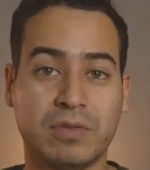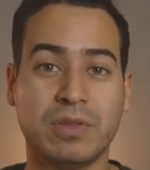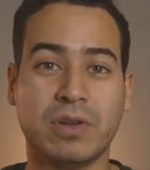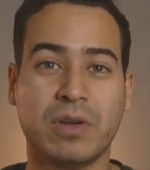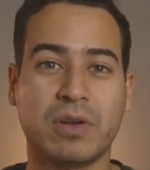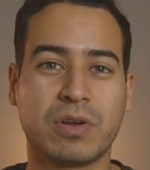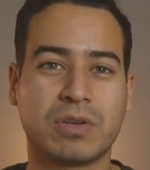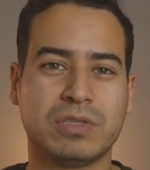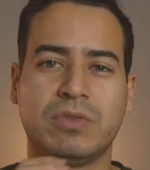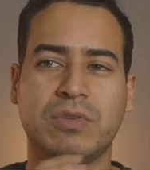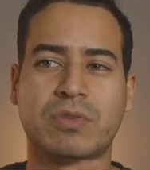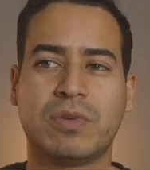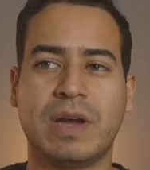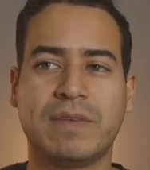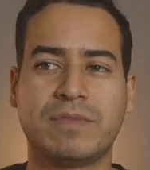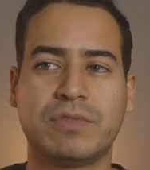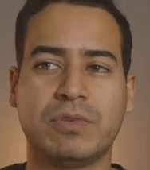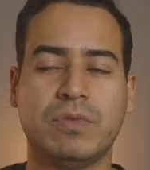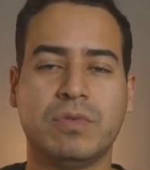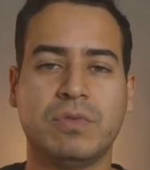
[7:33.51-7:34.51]
you know, because you don't
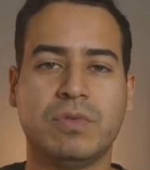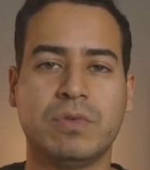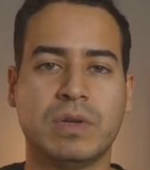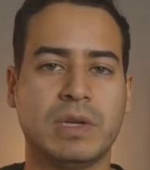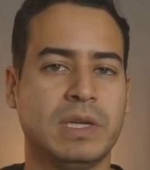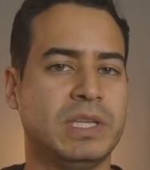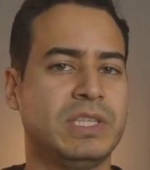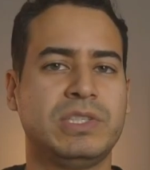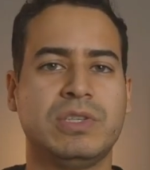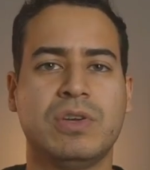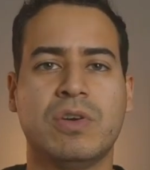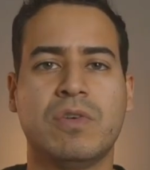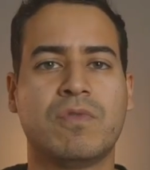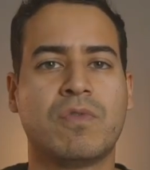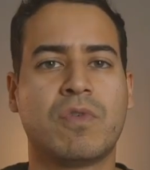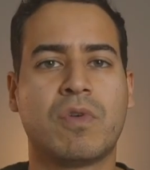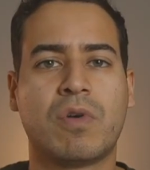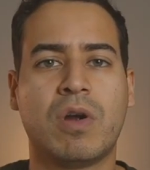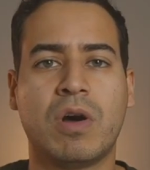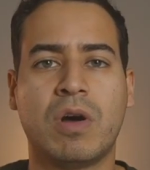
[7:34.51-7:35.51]
have to do ACO
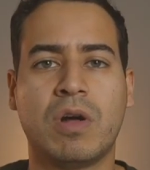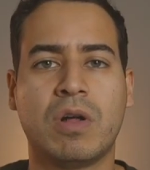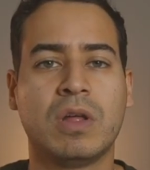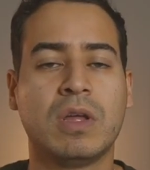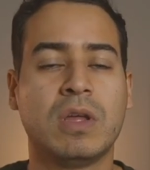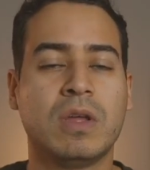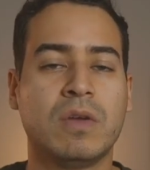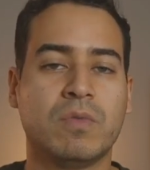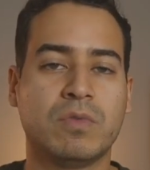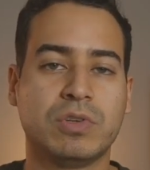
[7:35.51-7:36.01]
for all,